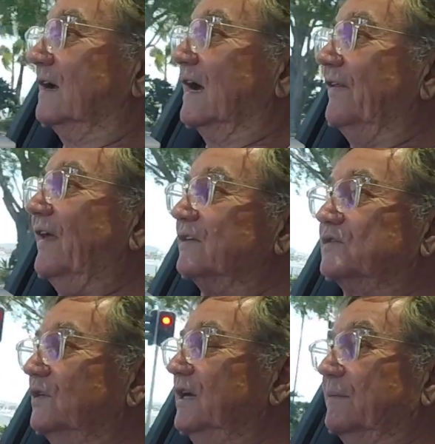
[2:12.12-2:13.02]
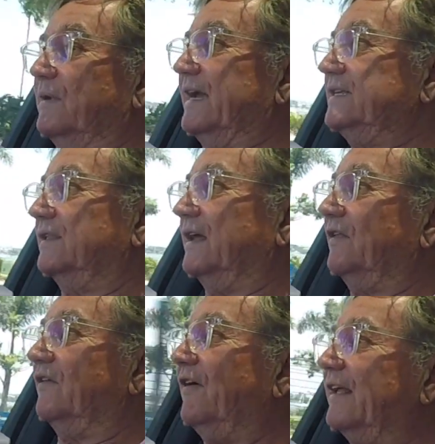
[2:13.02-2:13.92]
And that's really amazing, that
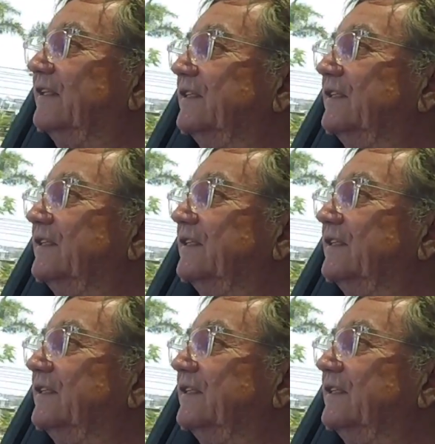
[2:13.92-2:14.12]
the fact that